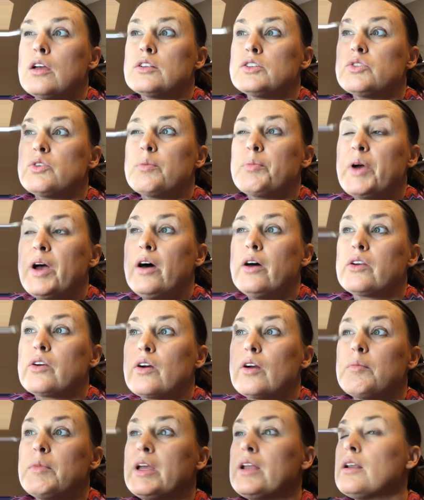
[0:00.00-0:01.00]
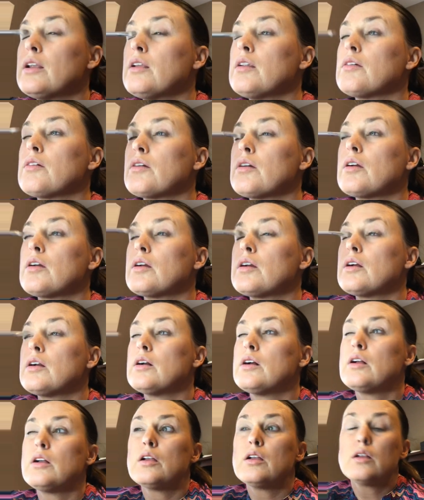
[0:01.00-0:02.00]
to a powder, I mean,
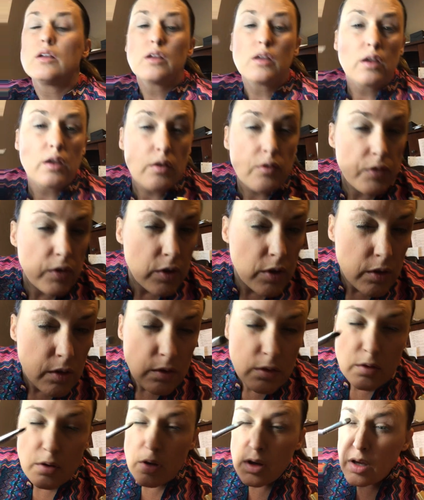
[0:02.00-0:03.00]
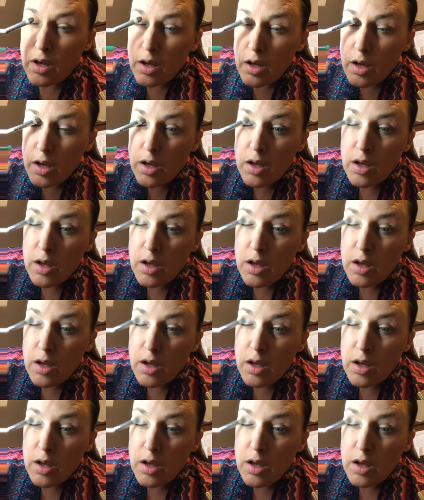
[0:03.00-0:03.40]
if you can see.